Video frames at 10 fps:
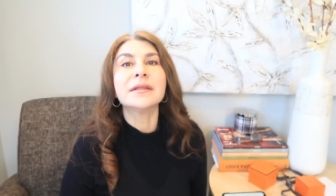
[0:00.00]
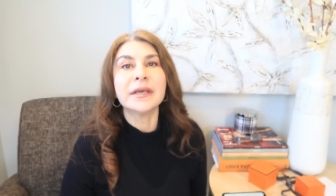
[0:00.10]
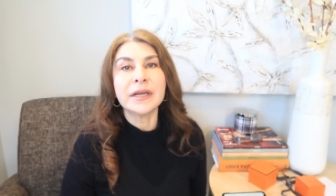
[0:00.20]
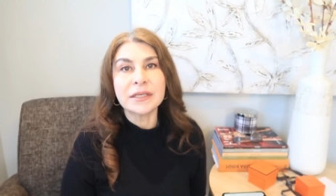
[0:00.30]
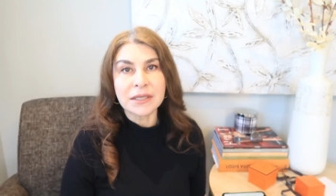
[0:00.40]

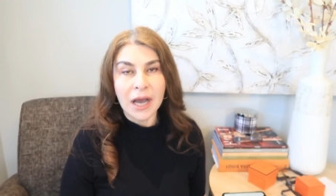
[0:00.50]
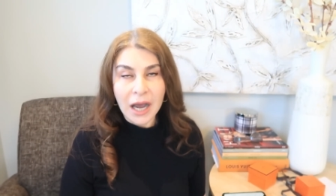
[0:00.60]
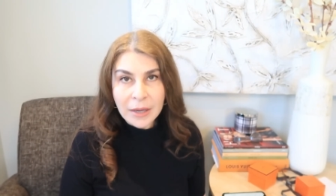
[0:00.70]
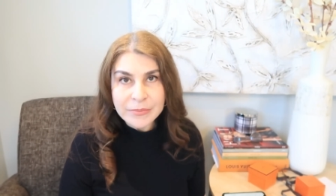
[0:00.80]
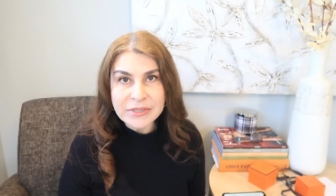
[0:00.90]
there is
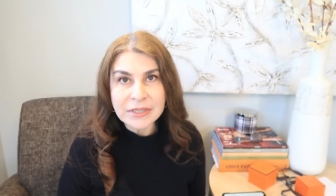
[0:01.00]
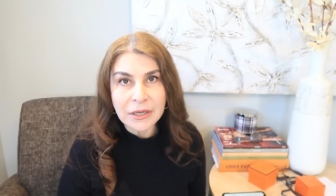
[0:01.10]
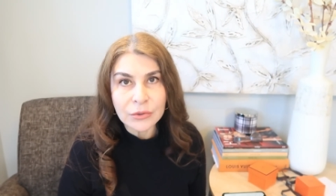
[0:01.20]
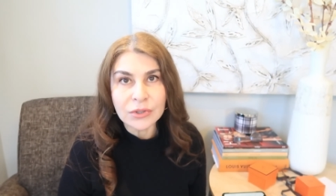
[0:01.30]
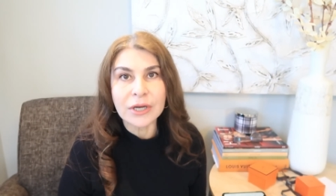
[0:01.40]

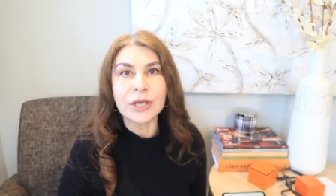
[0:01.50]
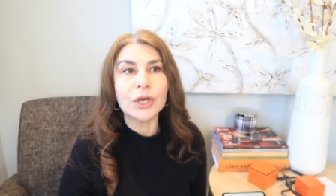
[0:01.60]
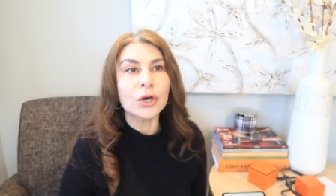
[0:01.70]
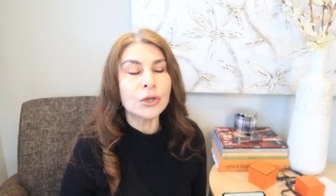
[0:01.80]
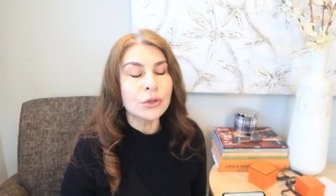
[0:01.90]

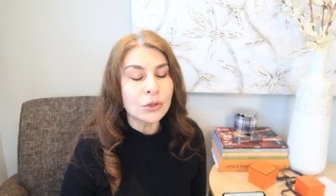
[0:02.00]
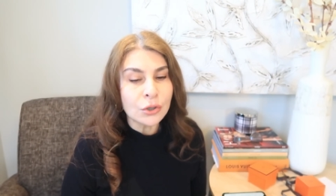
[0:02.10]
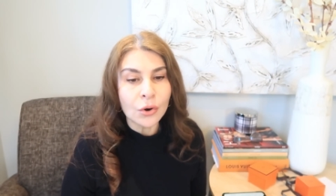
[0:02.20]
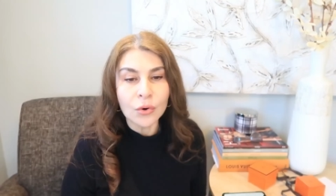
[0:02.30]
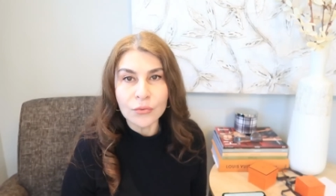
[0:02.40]
absolutely
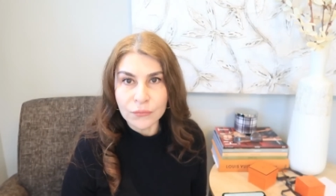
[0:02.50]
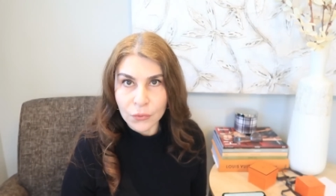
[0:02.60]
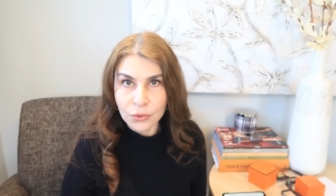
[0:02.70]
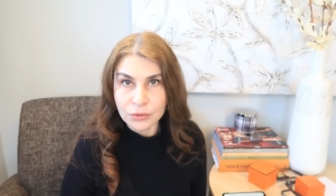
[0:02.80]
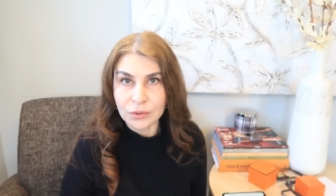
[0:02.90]
no
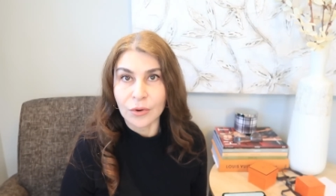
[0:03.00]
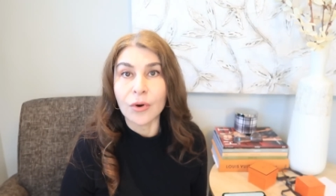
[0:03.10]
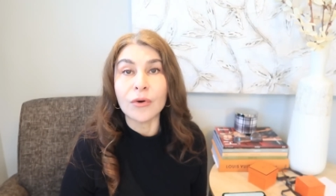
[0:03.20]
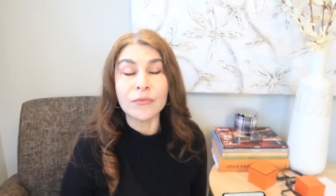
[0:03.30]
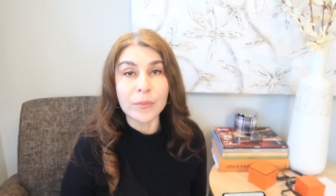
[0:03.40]
fault
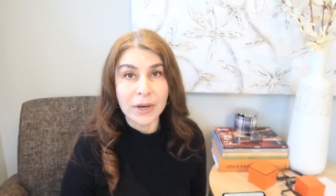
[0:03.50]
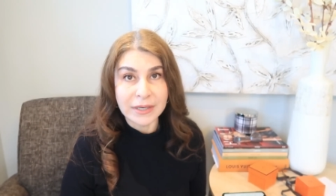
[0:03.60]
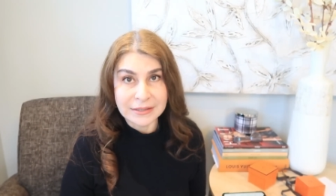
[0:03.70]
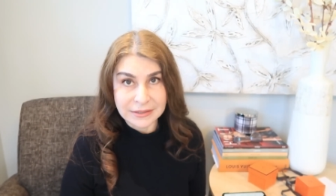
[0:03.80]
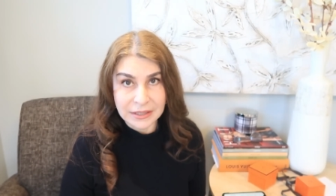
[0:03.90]
of
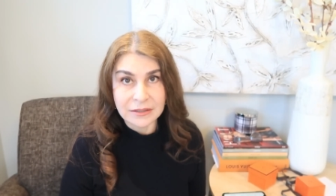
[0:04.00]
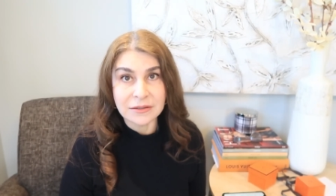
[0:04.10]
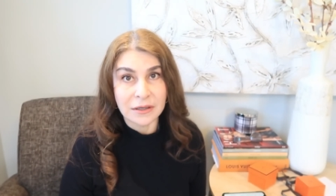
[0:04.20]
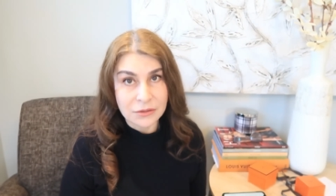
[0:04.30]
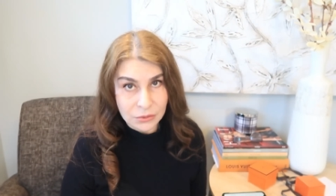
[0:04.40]
my
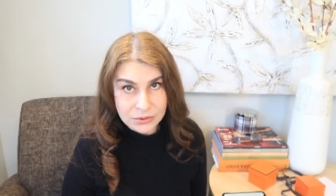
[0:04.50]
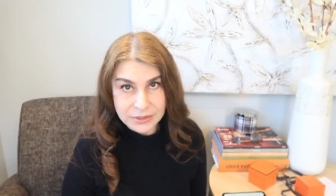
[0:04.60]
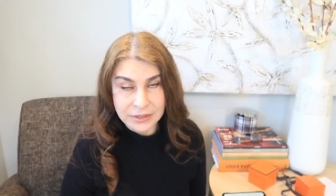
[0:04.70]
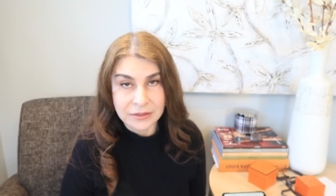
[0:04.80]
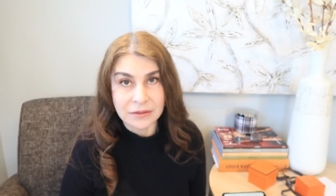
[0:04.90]
sales
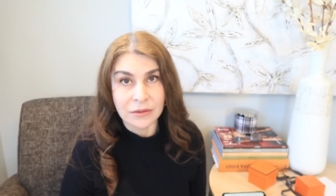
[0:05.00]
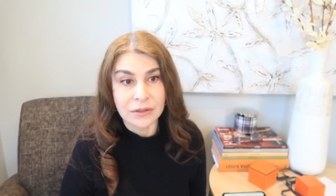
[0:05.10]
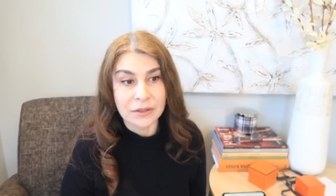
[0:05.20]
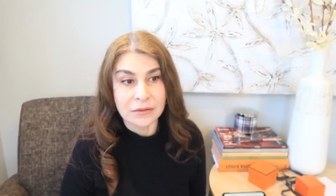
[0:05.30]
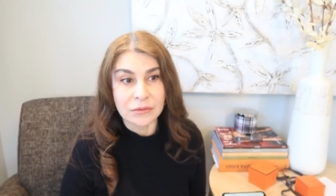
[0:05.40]
associate
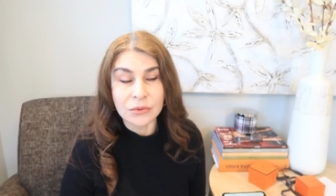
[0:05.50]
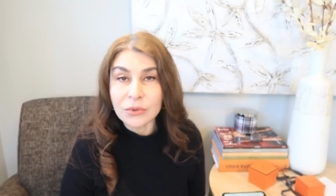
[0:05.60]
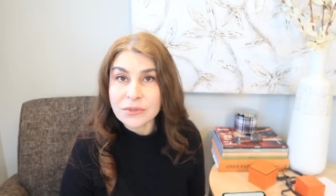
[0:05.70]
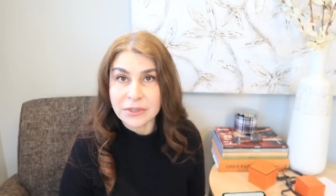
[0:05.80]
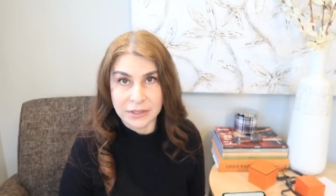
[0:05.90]
in
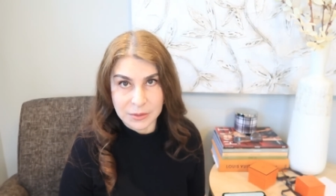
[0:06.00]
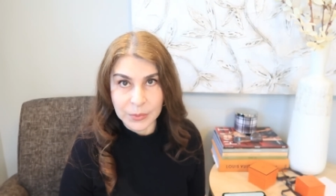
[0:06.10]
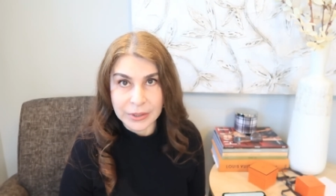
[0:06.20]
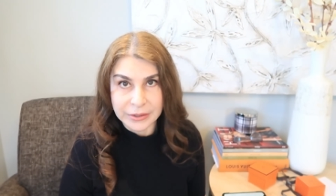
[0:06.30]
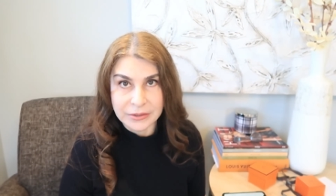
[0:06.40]
those
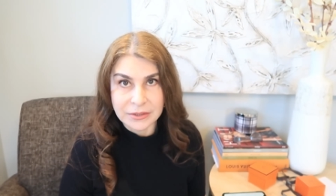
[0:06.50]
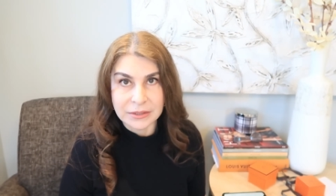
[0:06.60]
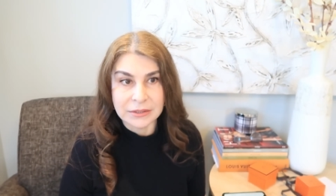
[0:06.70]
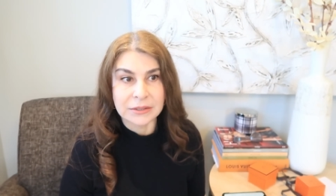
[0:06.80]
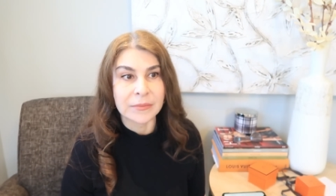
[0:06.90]

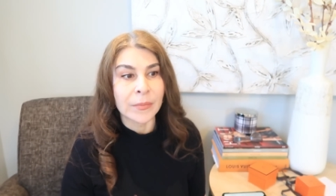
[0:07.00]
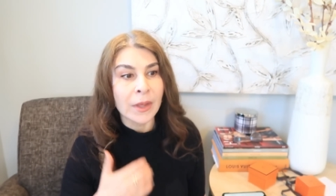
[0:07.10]
experiences,